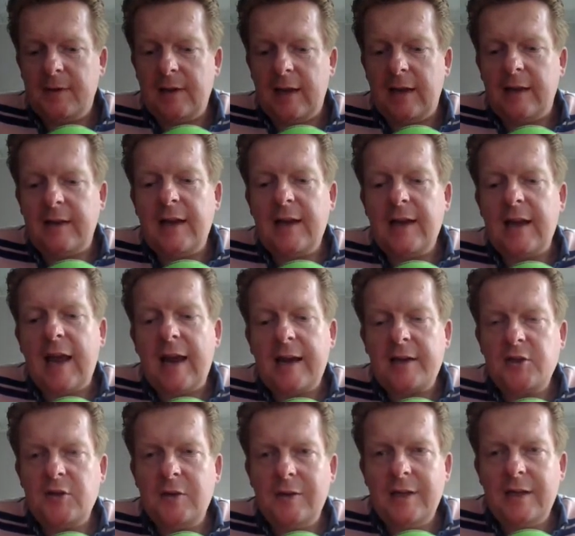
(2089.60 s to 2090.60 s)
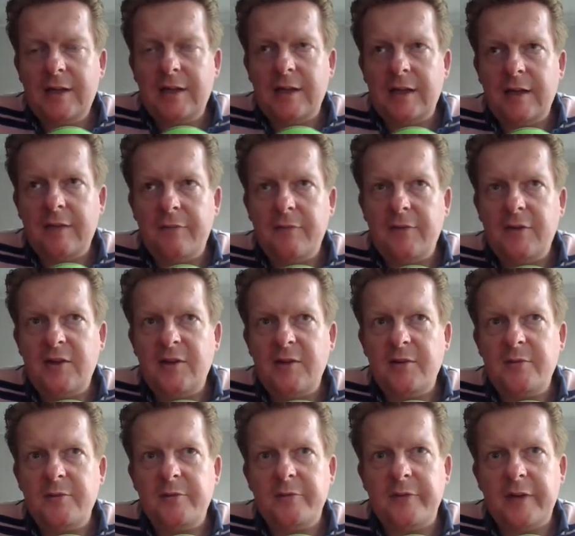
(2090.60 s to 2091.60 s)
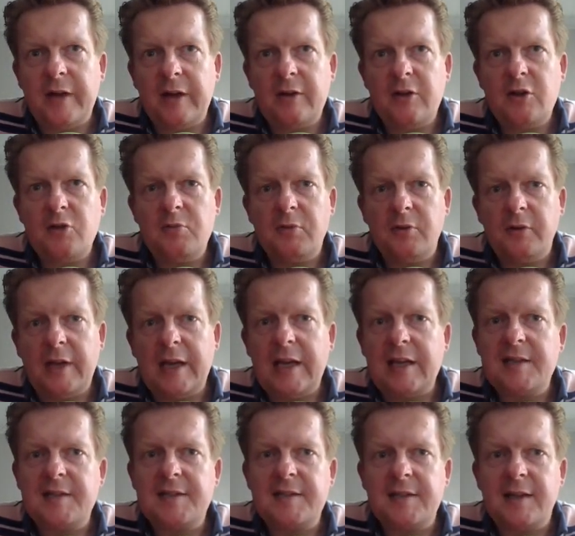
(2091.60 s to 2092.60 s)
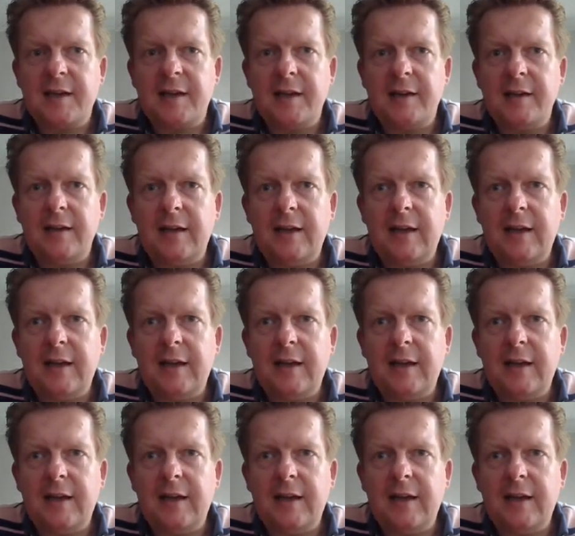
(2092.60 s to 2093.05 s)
they actually give you valuable insight